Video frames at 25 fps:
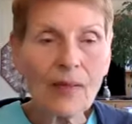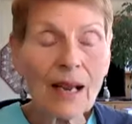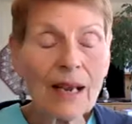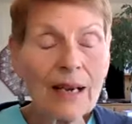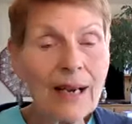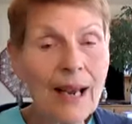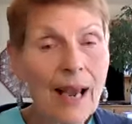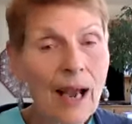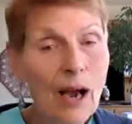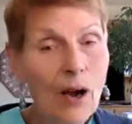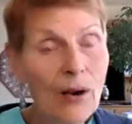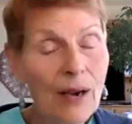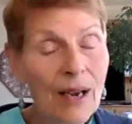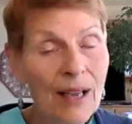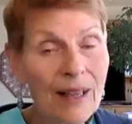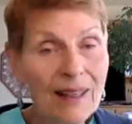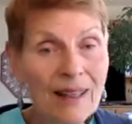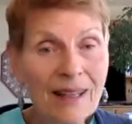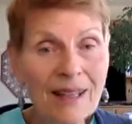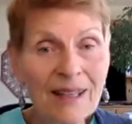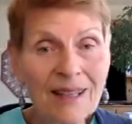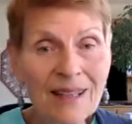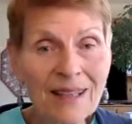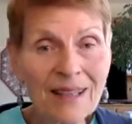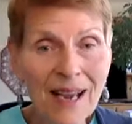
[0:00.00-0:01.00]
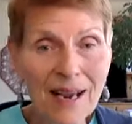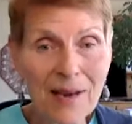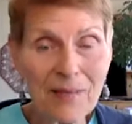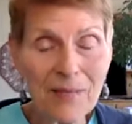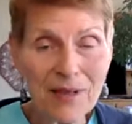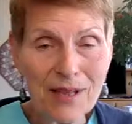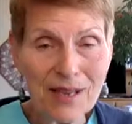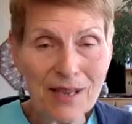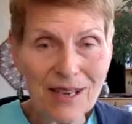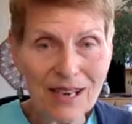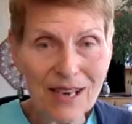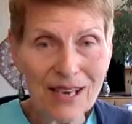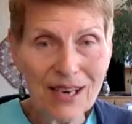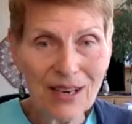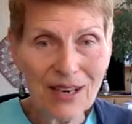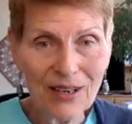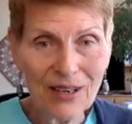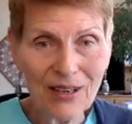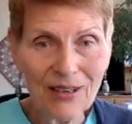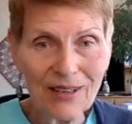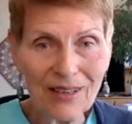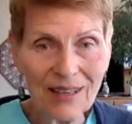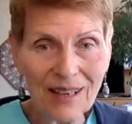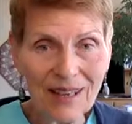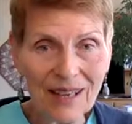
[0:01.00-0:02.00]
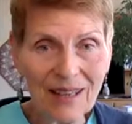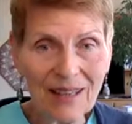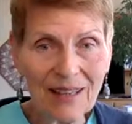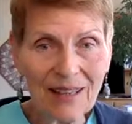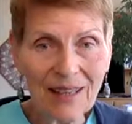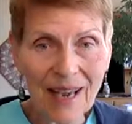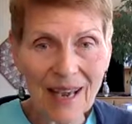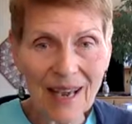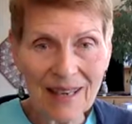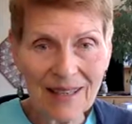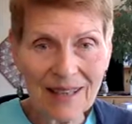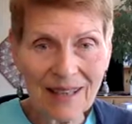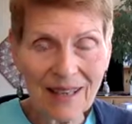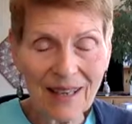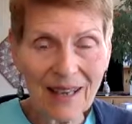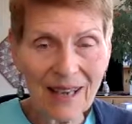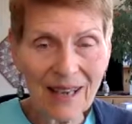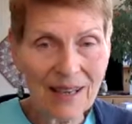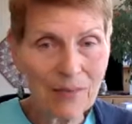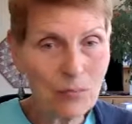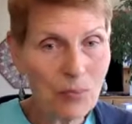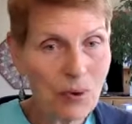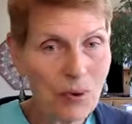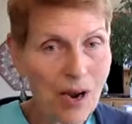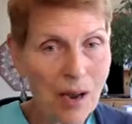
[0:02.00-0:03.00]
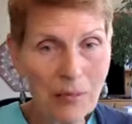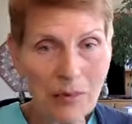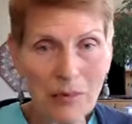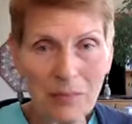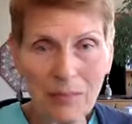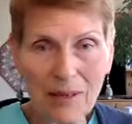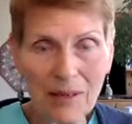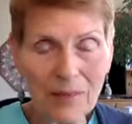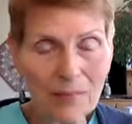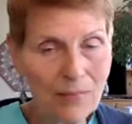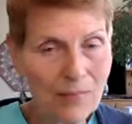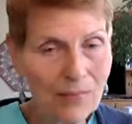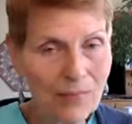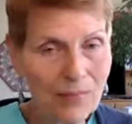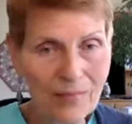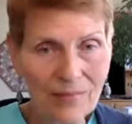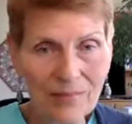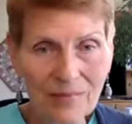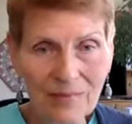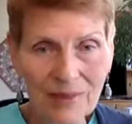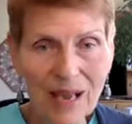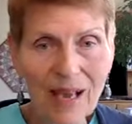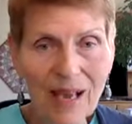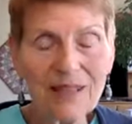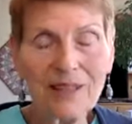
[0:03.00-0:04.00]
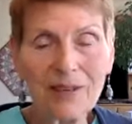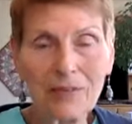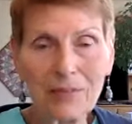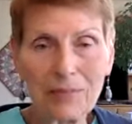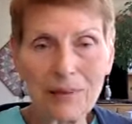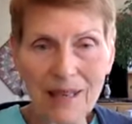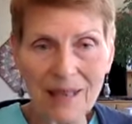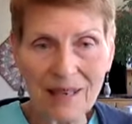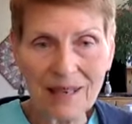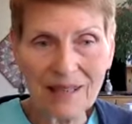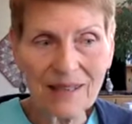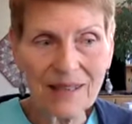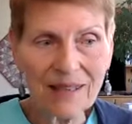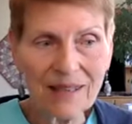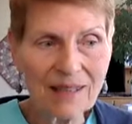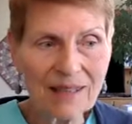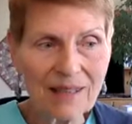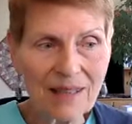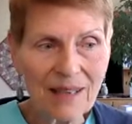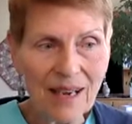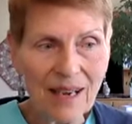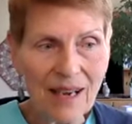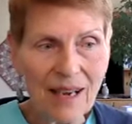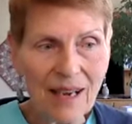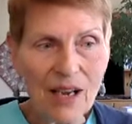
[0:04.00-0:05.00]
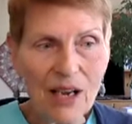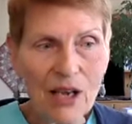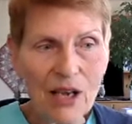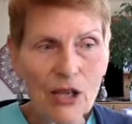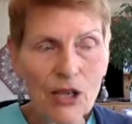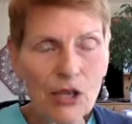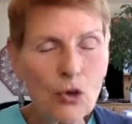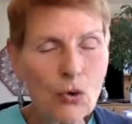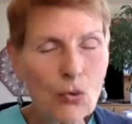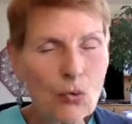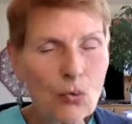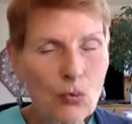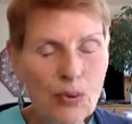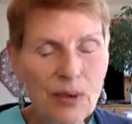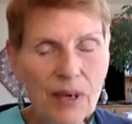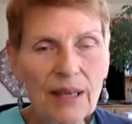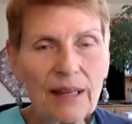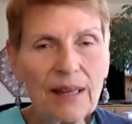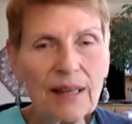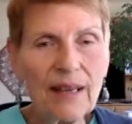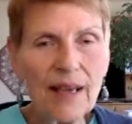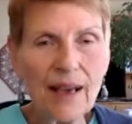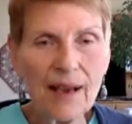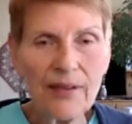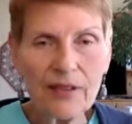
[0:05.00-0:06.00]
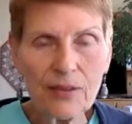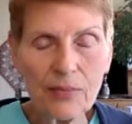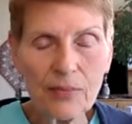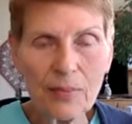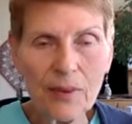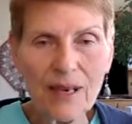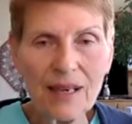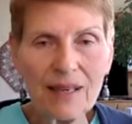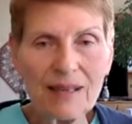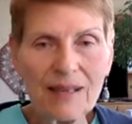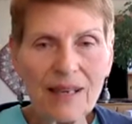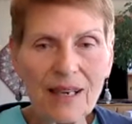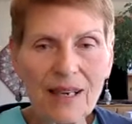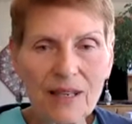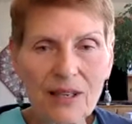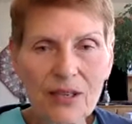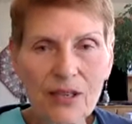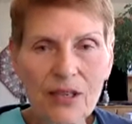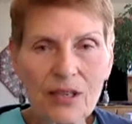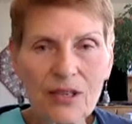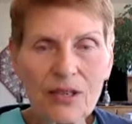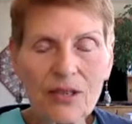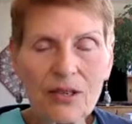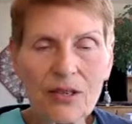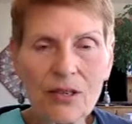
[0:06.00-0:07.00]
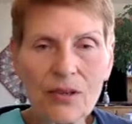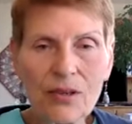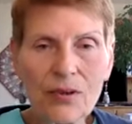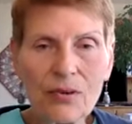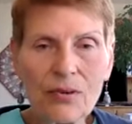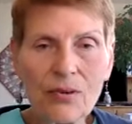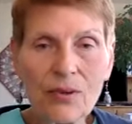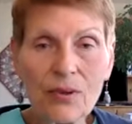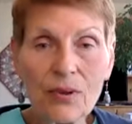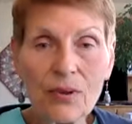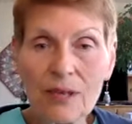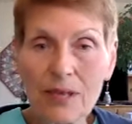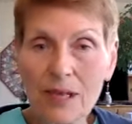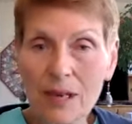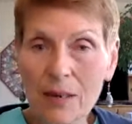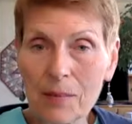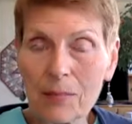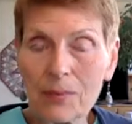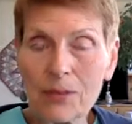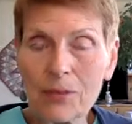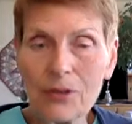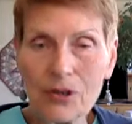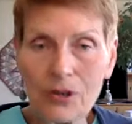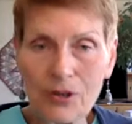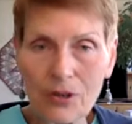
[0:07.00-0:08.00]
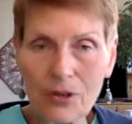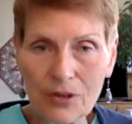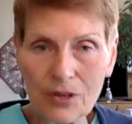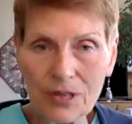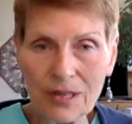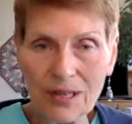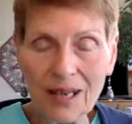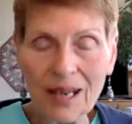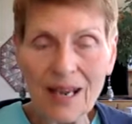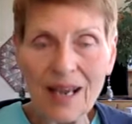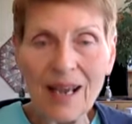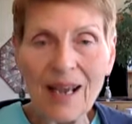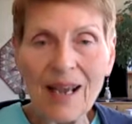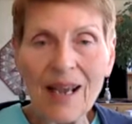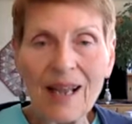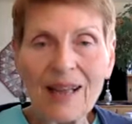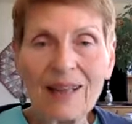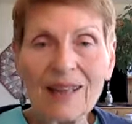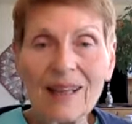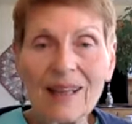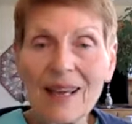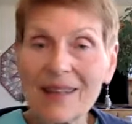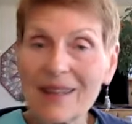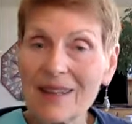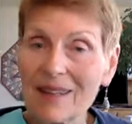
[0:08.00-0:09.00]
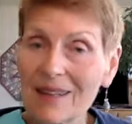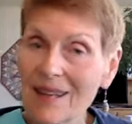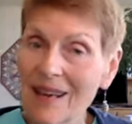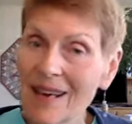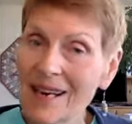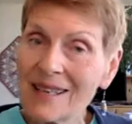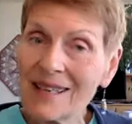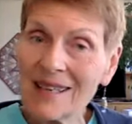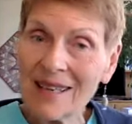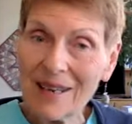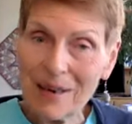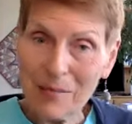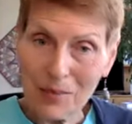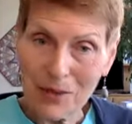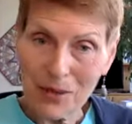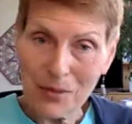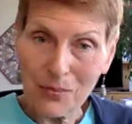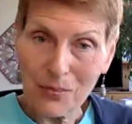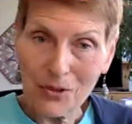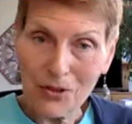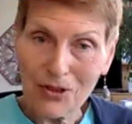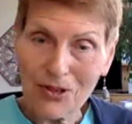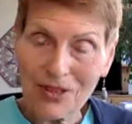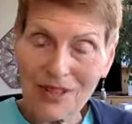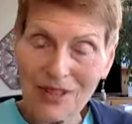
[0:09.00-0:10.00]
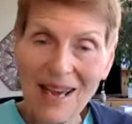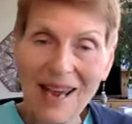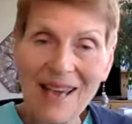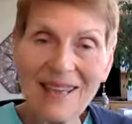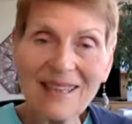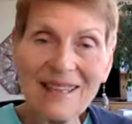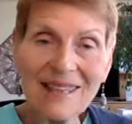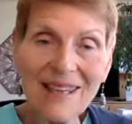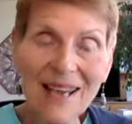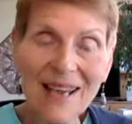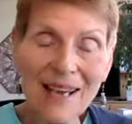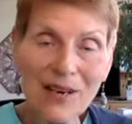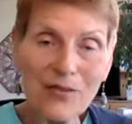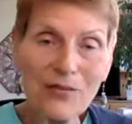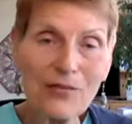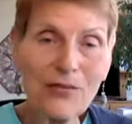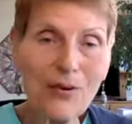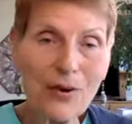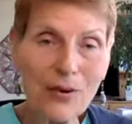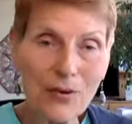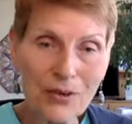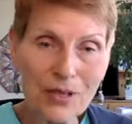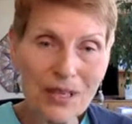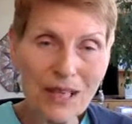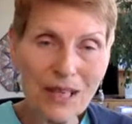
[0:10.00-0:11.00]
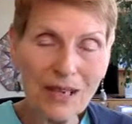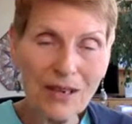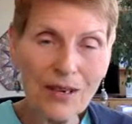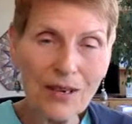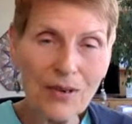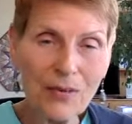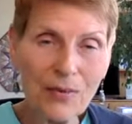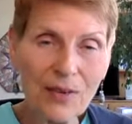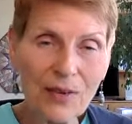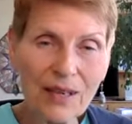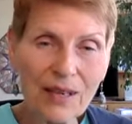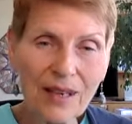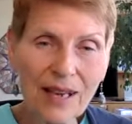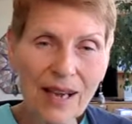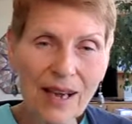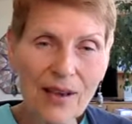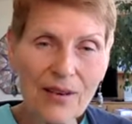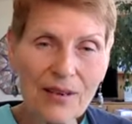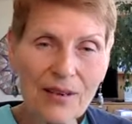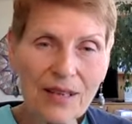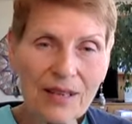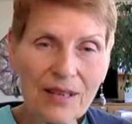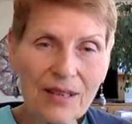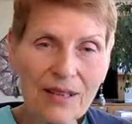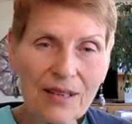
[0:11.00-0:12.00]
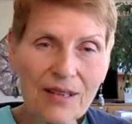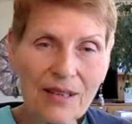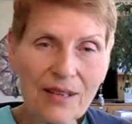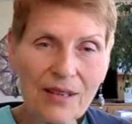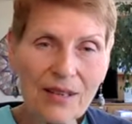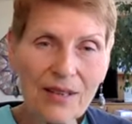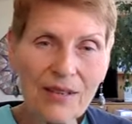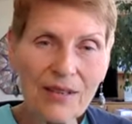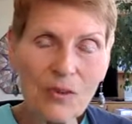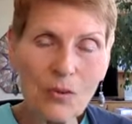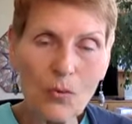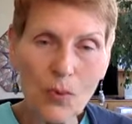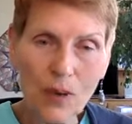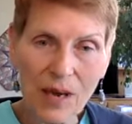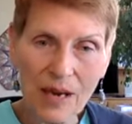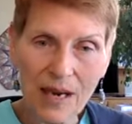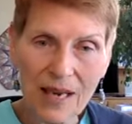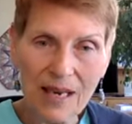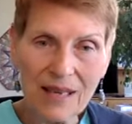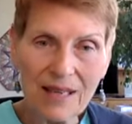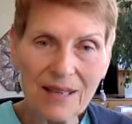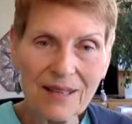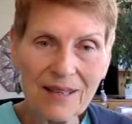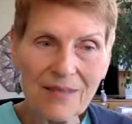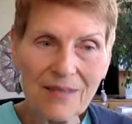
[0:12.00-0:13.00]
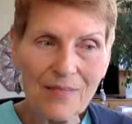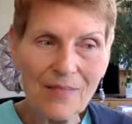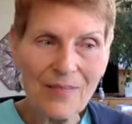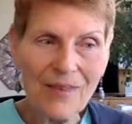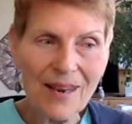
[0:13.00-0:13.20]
Now, at this time of the year in Alaska, and probably lots of places, you really have to pay attention to the temperatures, like the nighttime temperatures. Last night it froze here, it went down into the 20s.